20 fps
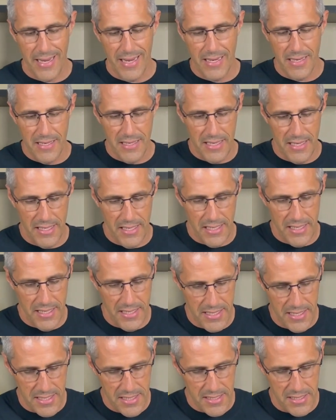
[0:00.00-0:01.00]
Indeed,
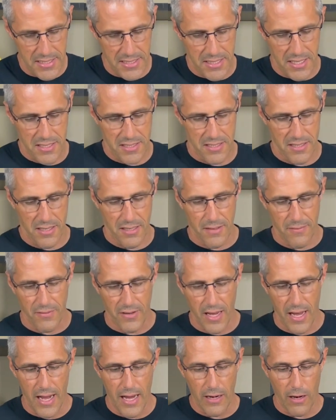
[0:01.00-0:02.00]
he is the Son of
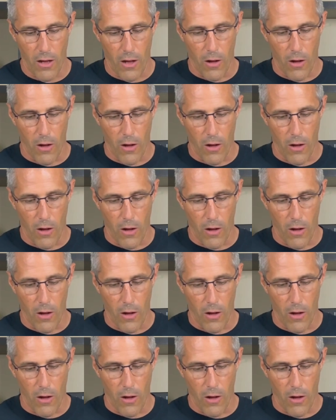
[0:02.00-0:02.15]
God.